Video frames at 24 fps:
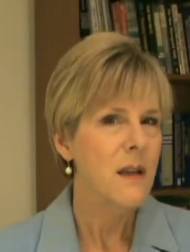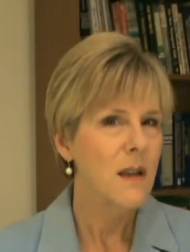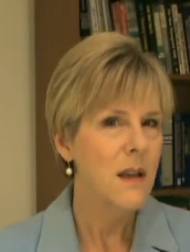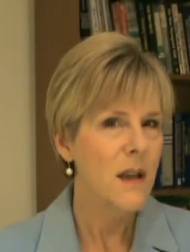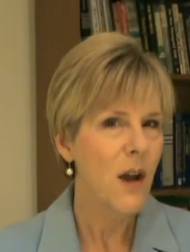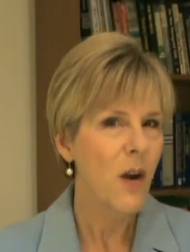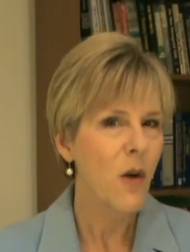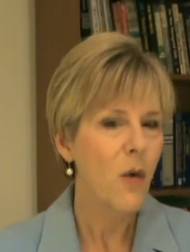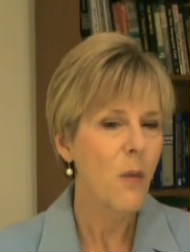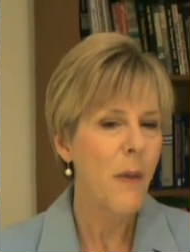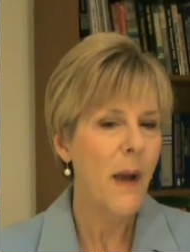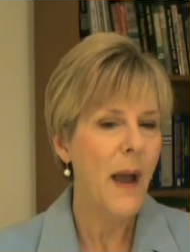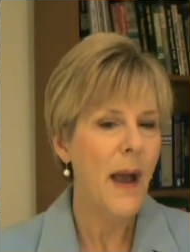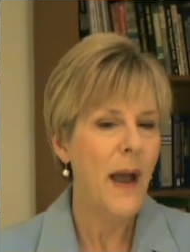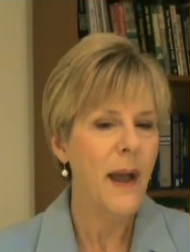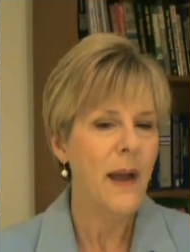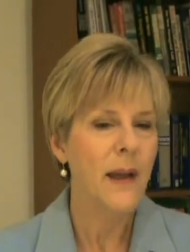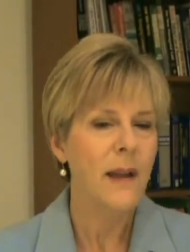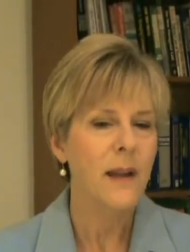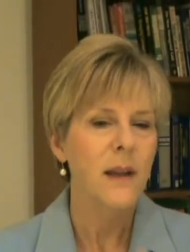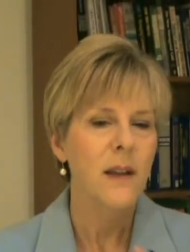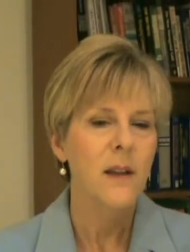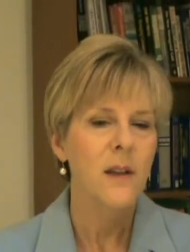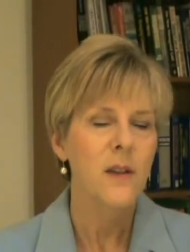Go
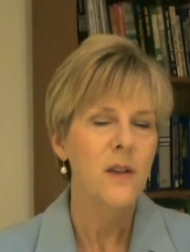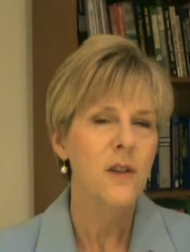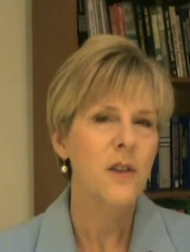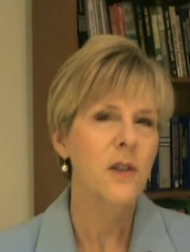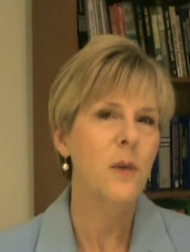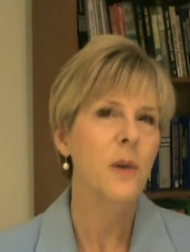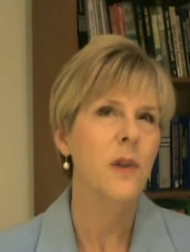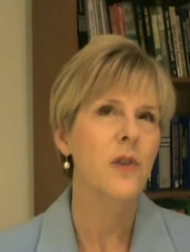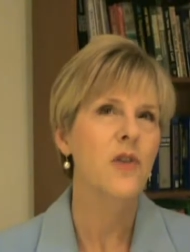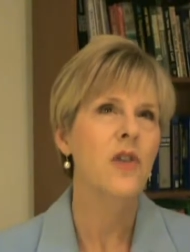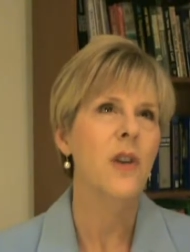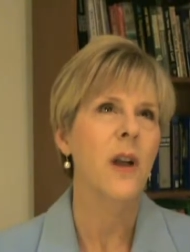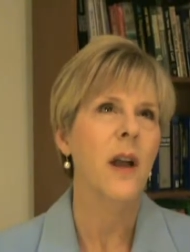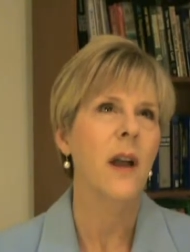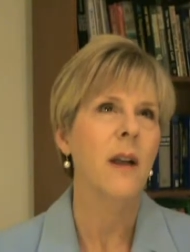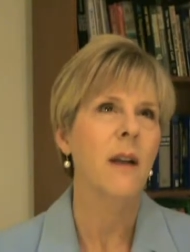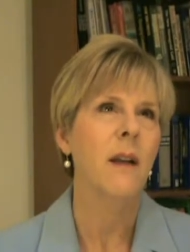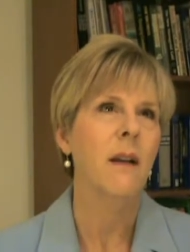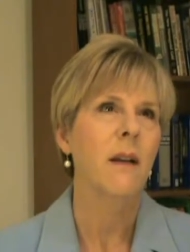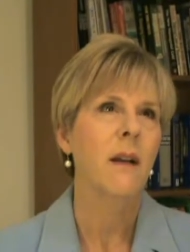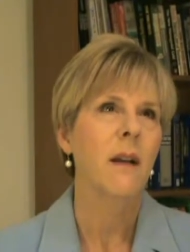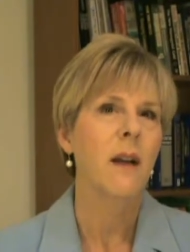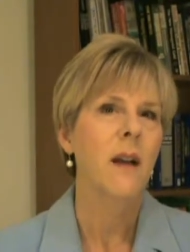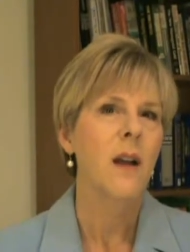back do a
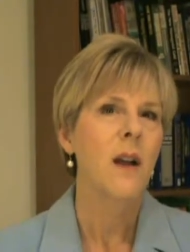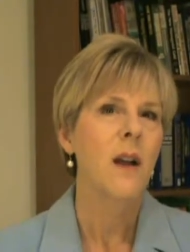check.